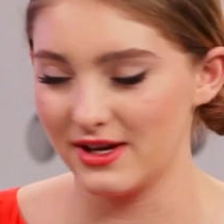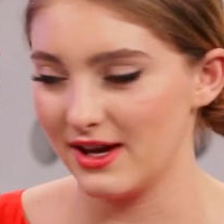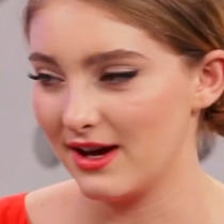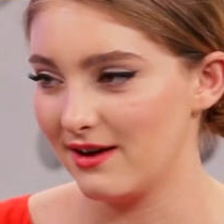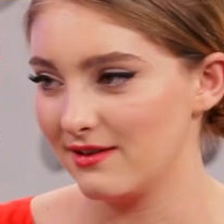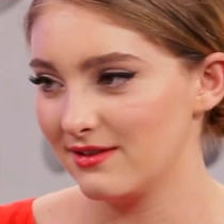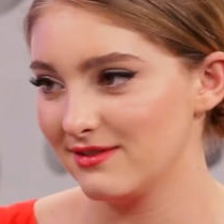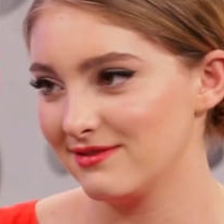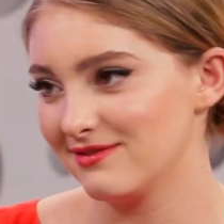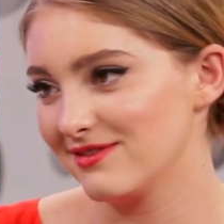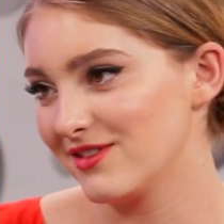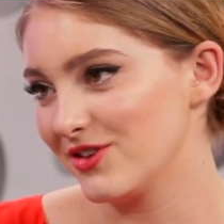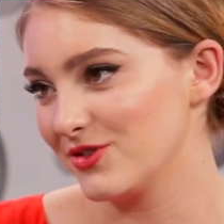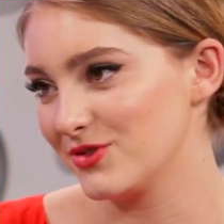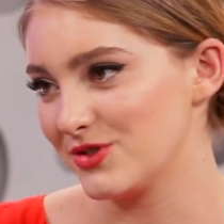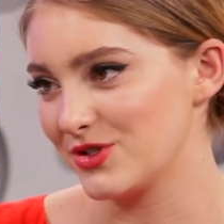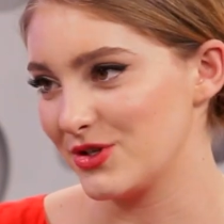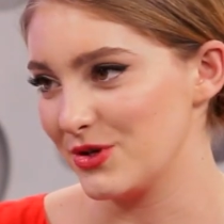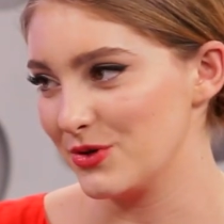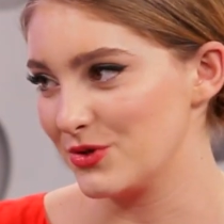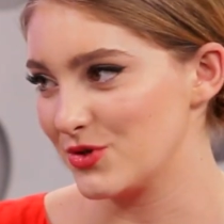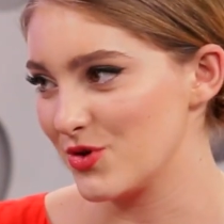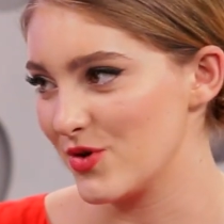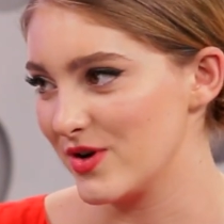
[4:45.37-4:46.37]
But yeah,
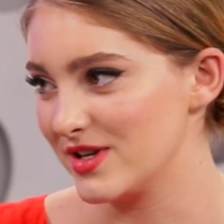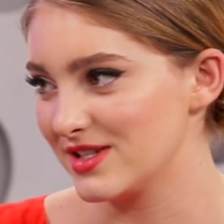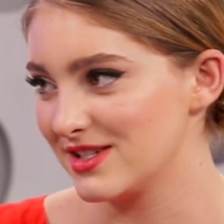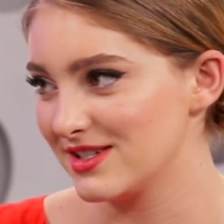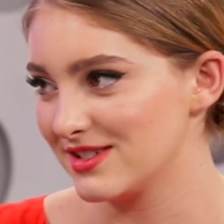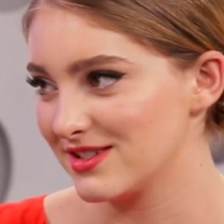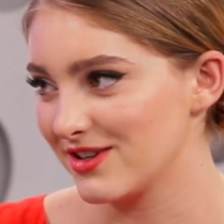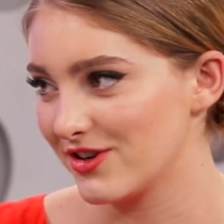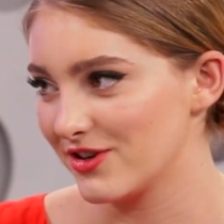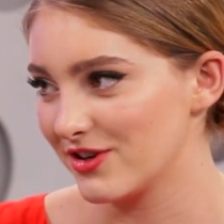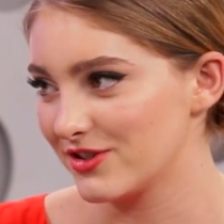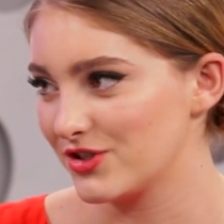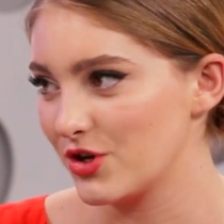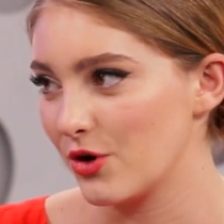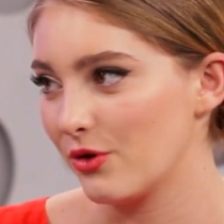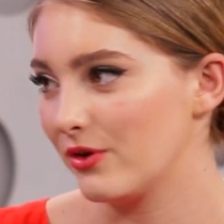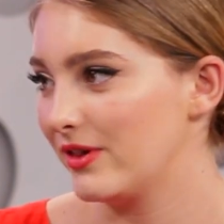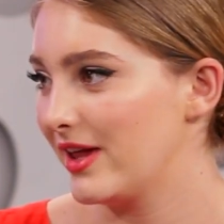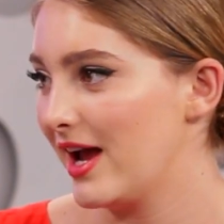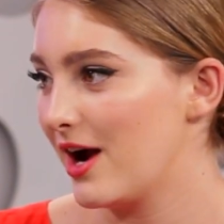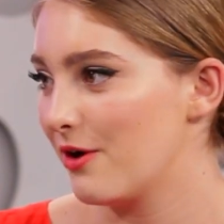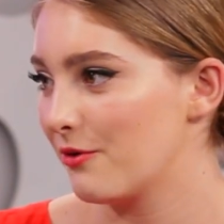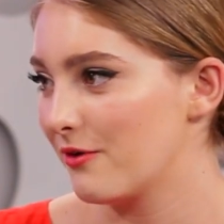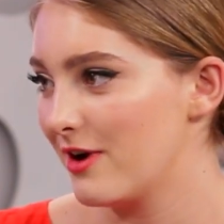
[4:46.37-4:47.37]
those two choices are
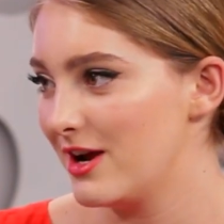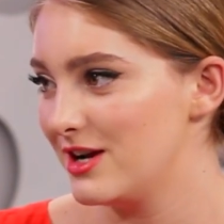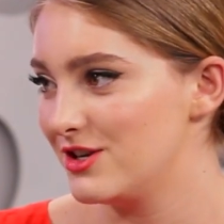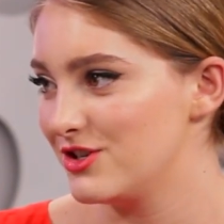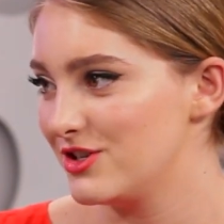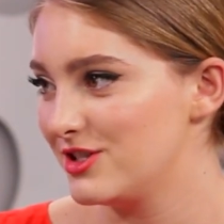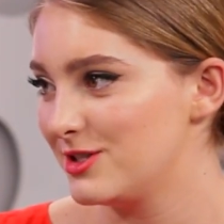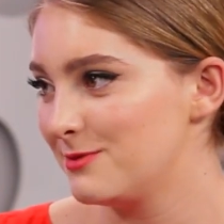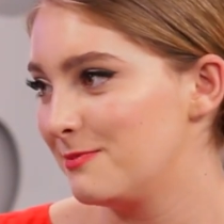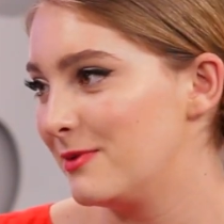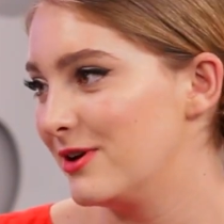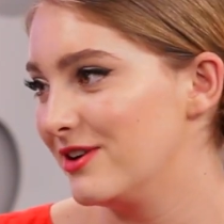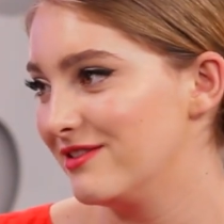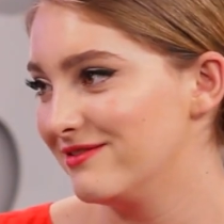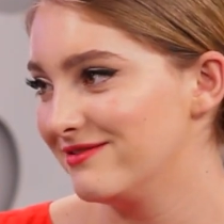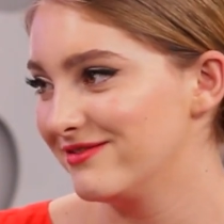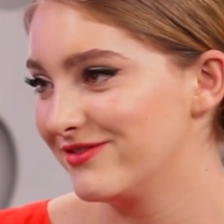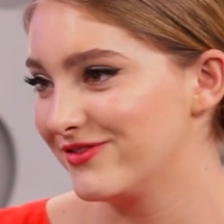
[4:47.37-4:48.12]
totally outrageous but